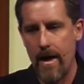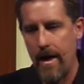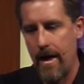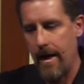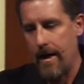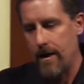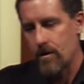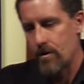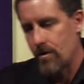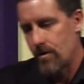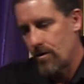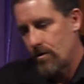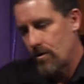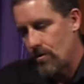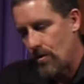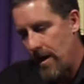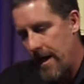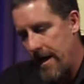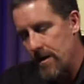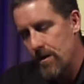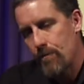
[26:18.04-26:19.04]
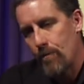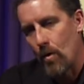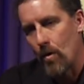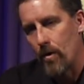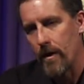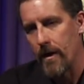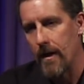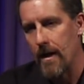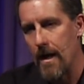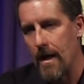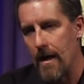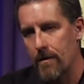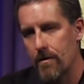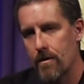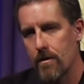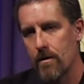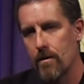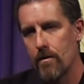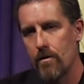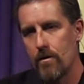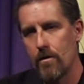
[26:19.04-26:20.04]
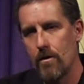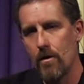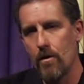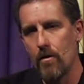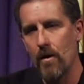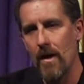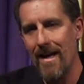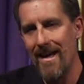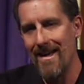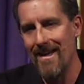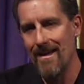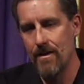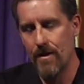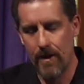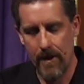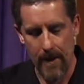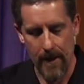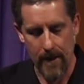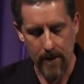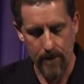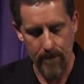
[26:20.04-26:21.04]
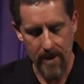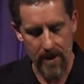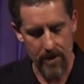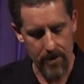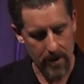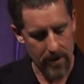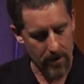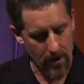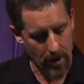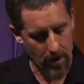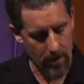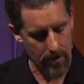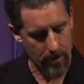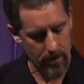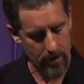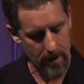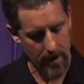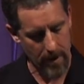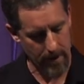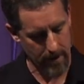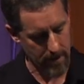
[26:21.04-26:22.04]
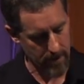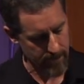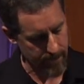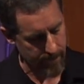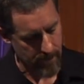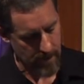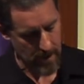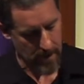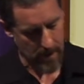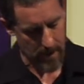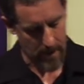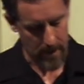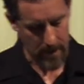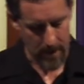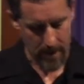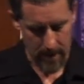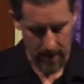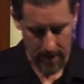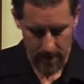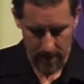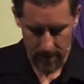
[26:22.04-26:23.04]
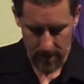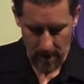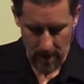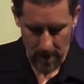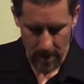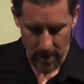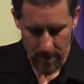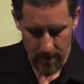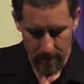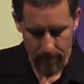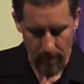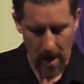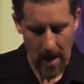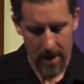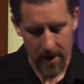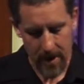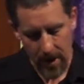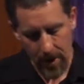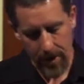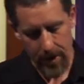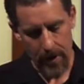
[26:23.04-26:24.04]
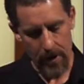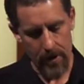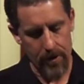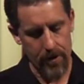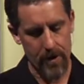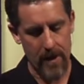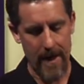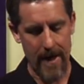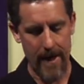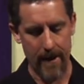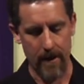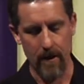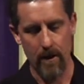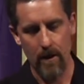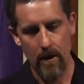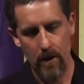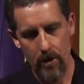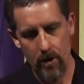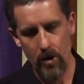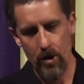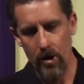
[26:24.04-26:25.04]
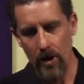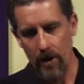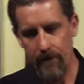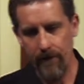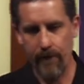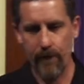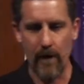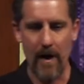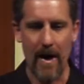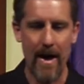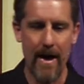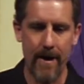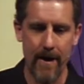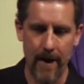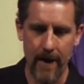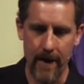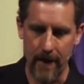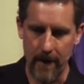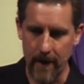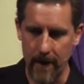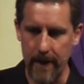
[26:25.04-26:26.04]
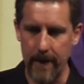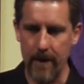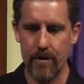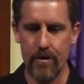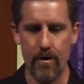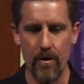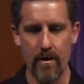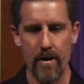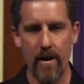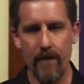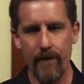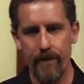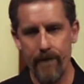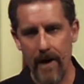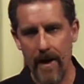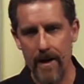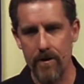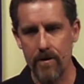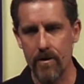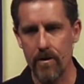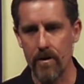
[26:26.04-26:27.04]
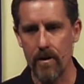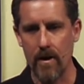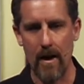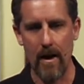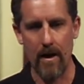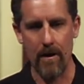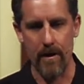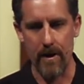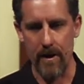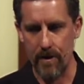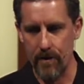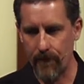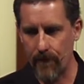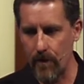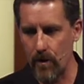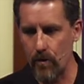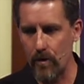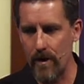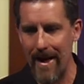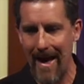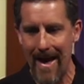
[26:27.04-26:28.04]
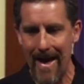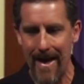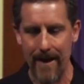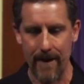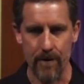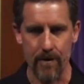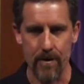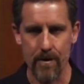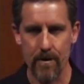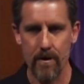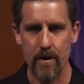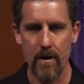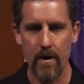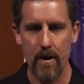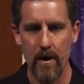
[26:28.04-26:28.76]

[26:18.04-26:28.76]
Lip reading: and transporting us to his kingdom, his eternal kingdom. Maundy Thursday, Good Friday, Easter, the events of these few days,